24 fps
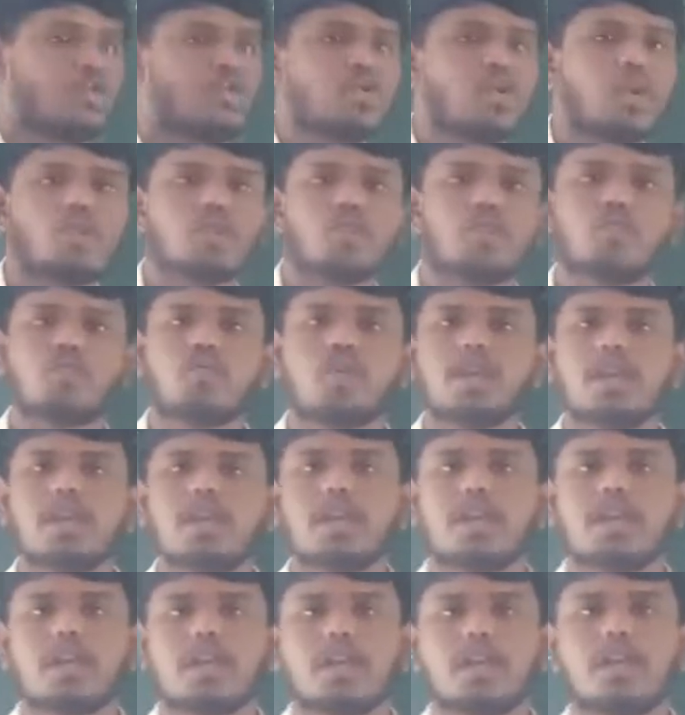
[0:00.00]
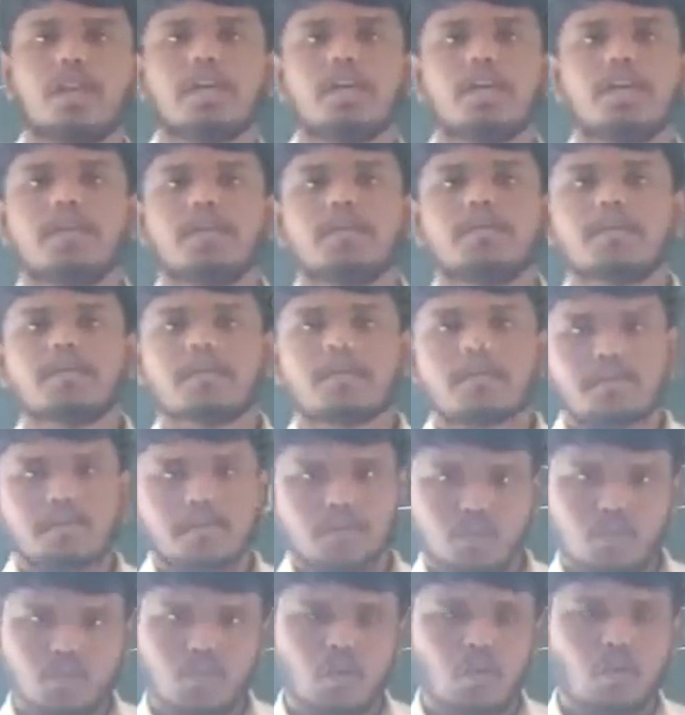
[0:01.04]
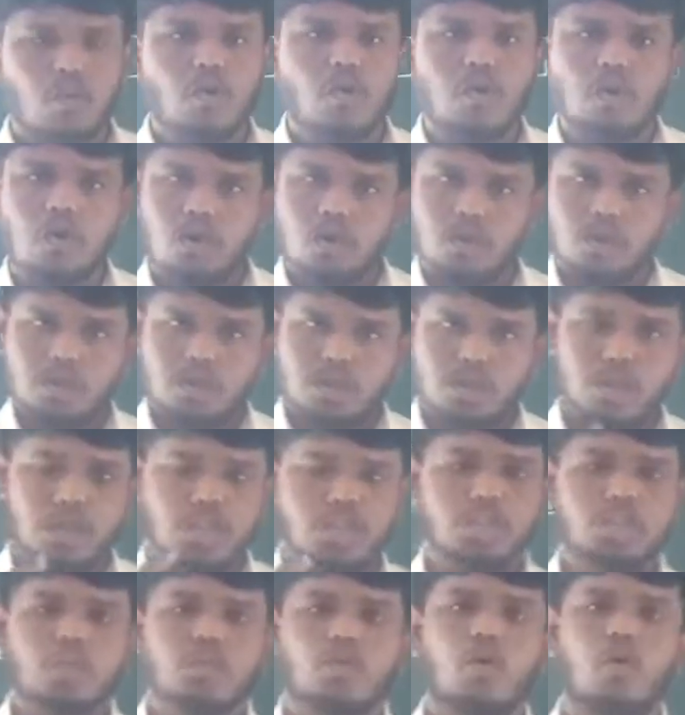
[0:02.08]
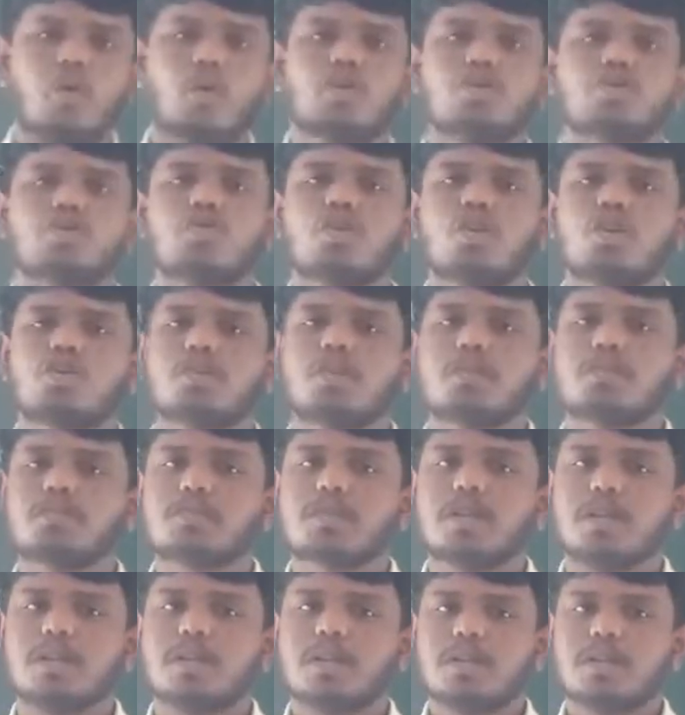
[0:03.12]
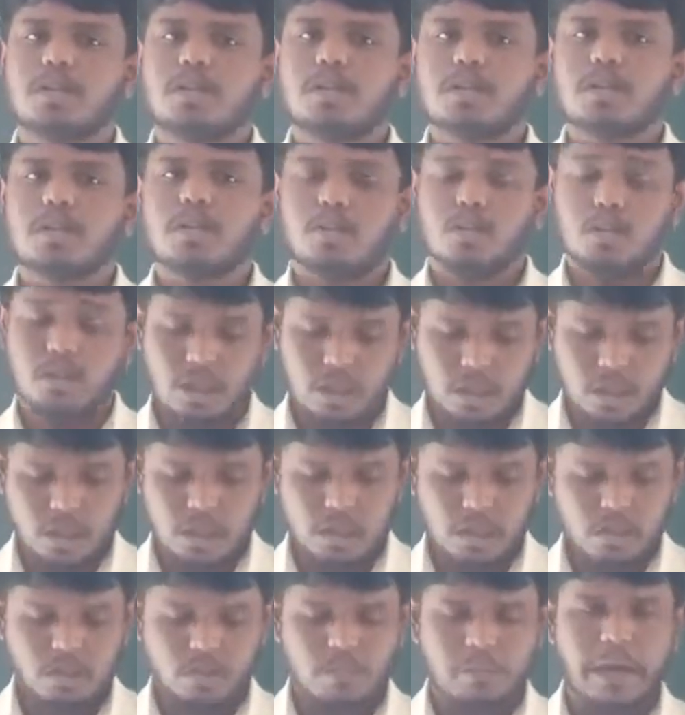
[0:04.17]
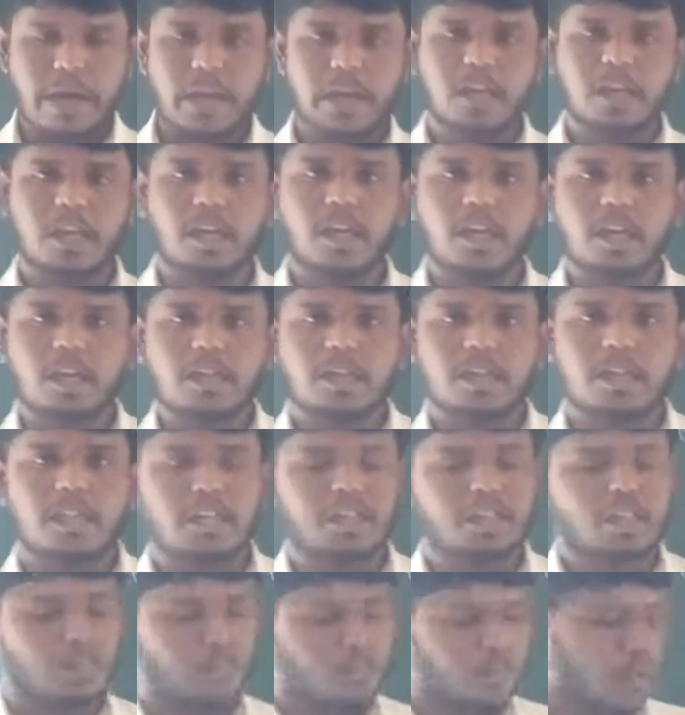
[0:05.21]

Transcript: not working. So this is also assumption. In the market there is a